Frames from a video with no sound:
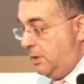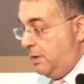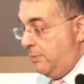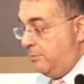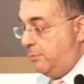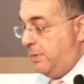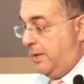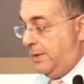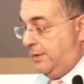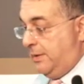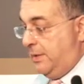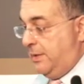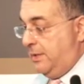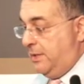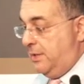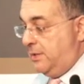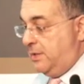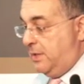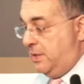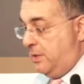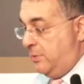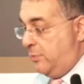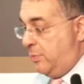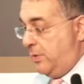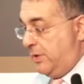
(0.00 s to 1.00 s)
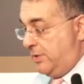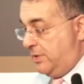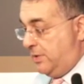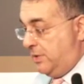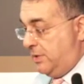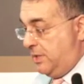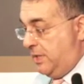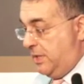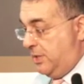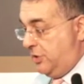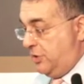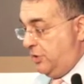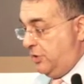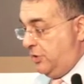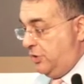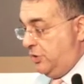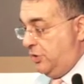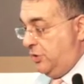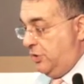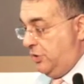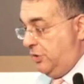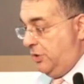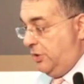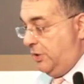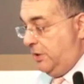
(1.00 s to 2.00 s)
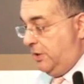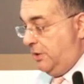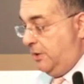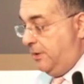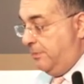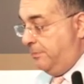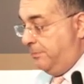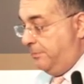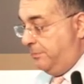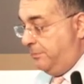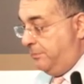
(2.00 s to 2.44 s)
But it is in the presentation should you need it.